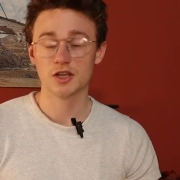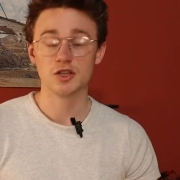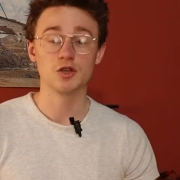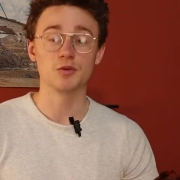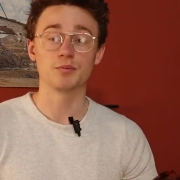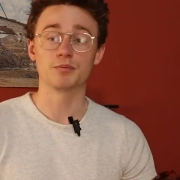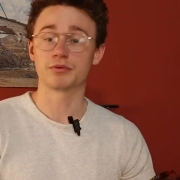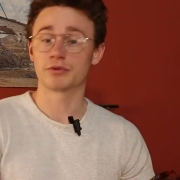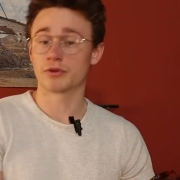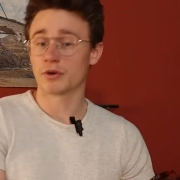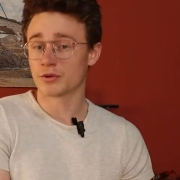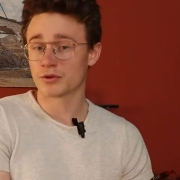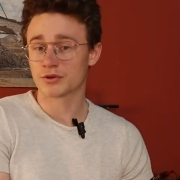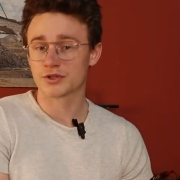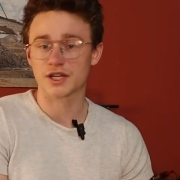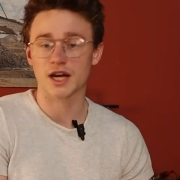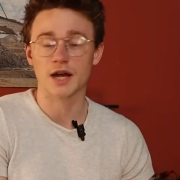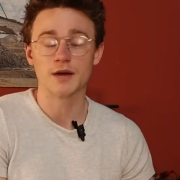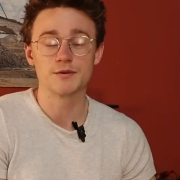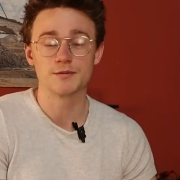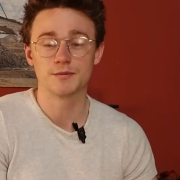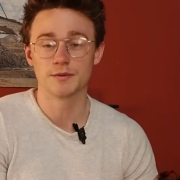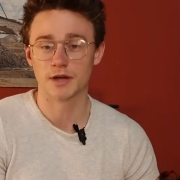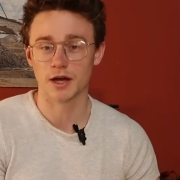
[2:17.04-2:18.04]
your
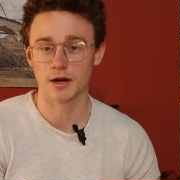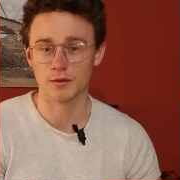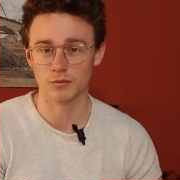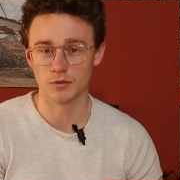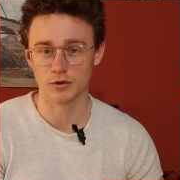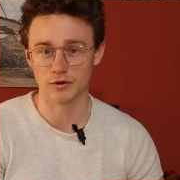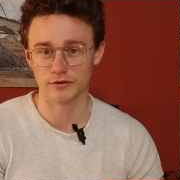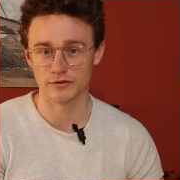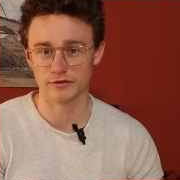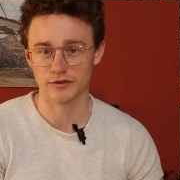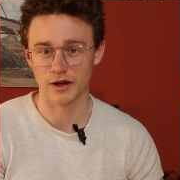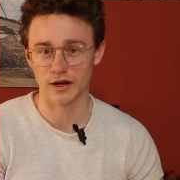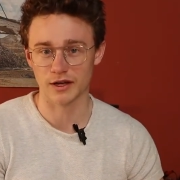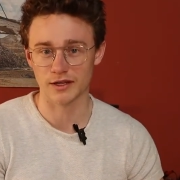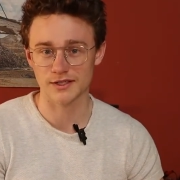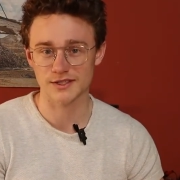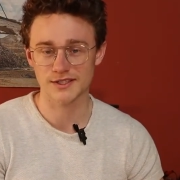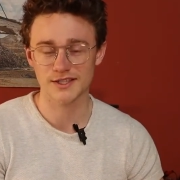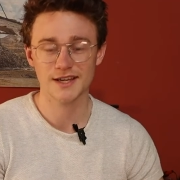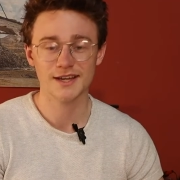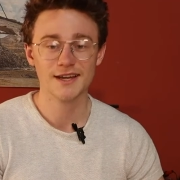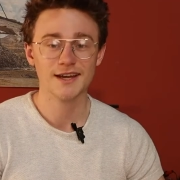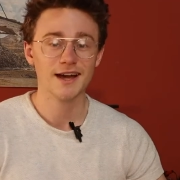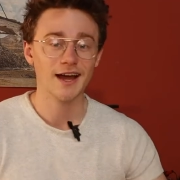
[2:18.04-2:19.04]
prototypes become more advanced,
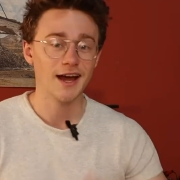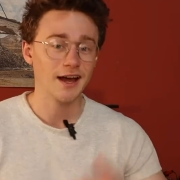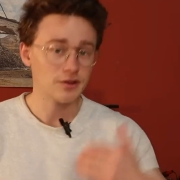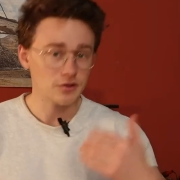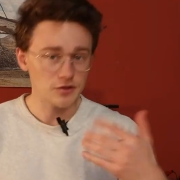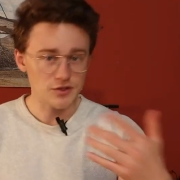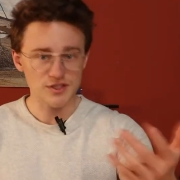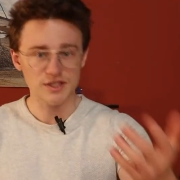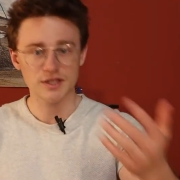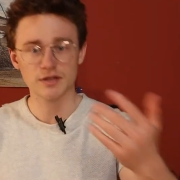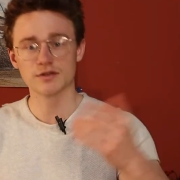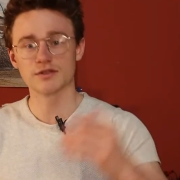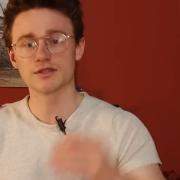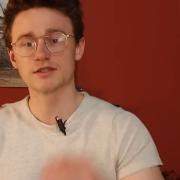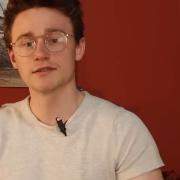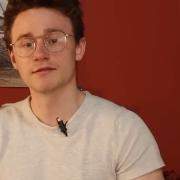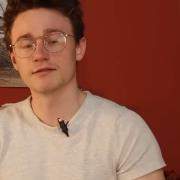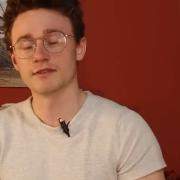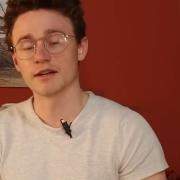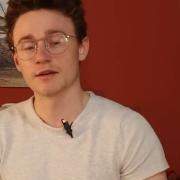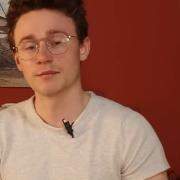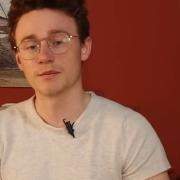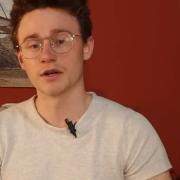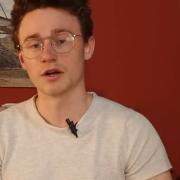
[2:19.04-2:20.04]
and your skills
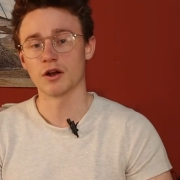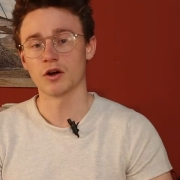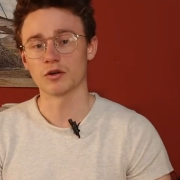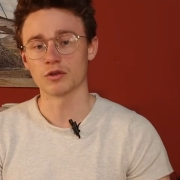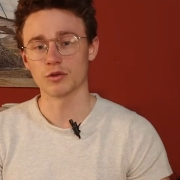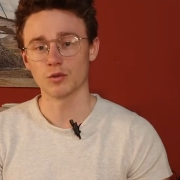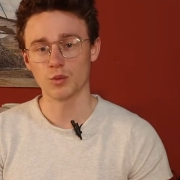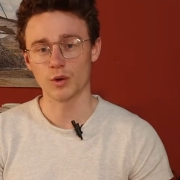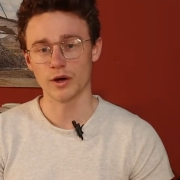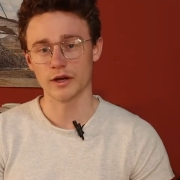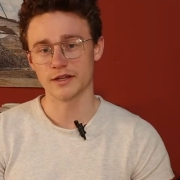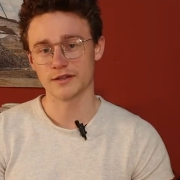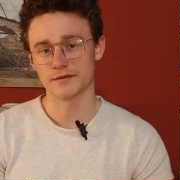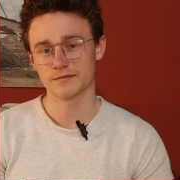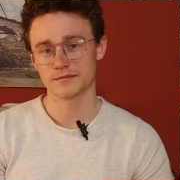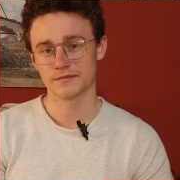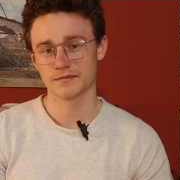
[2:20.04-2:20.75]
develop along the way.